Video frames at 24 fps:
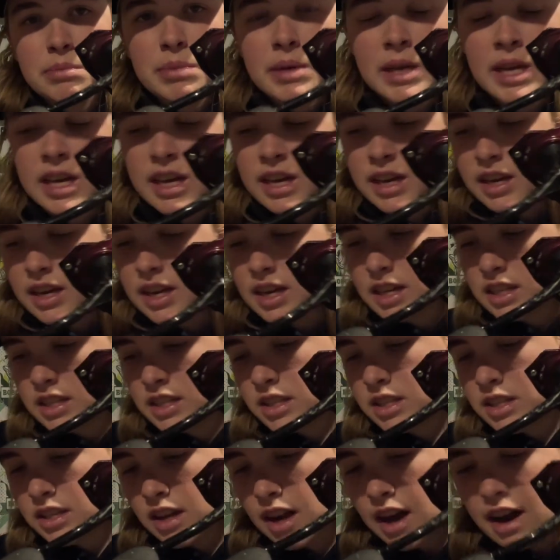beat.
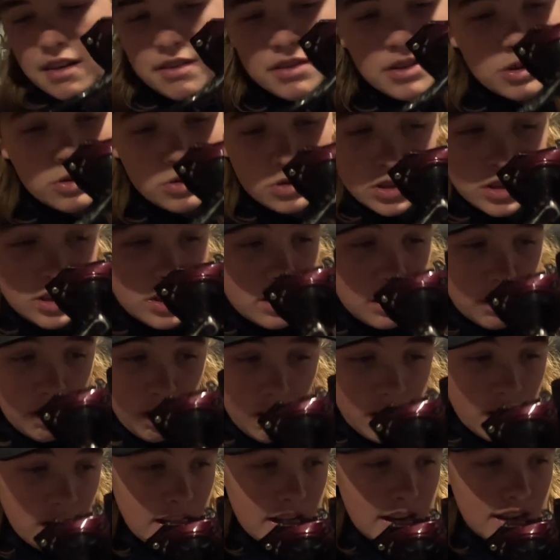I've used it a
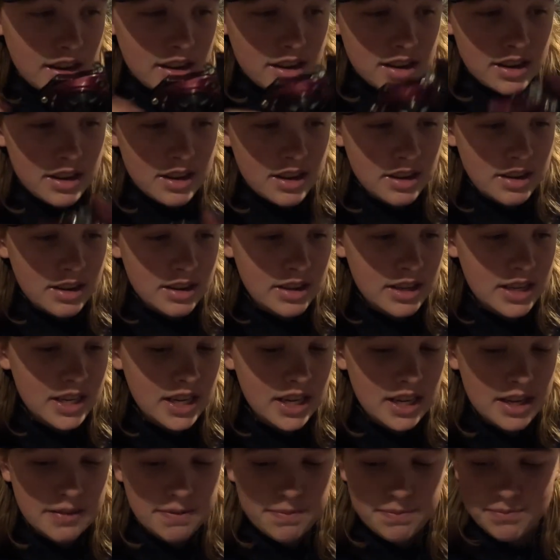lot.
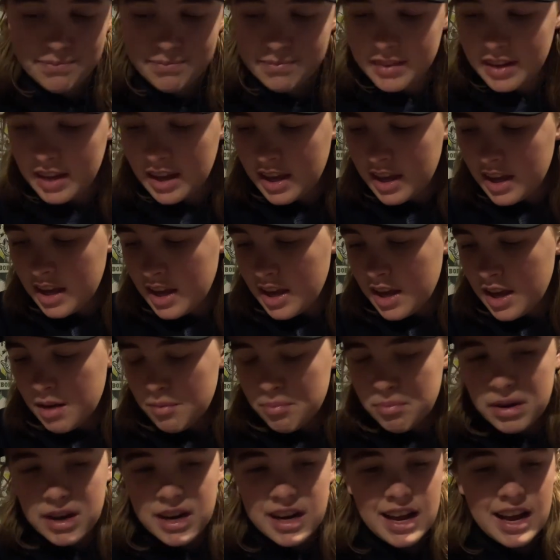
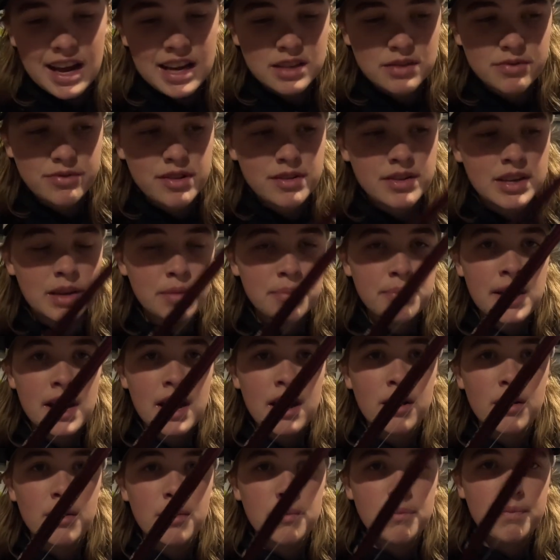But it has
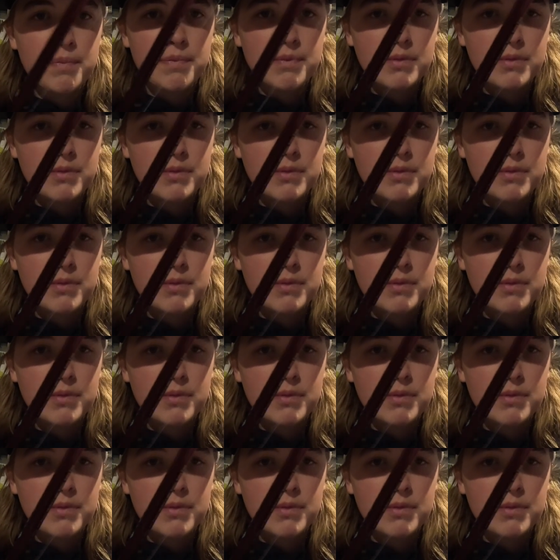15-pound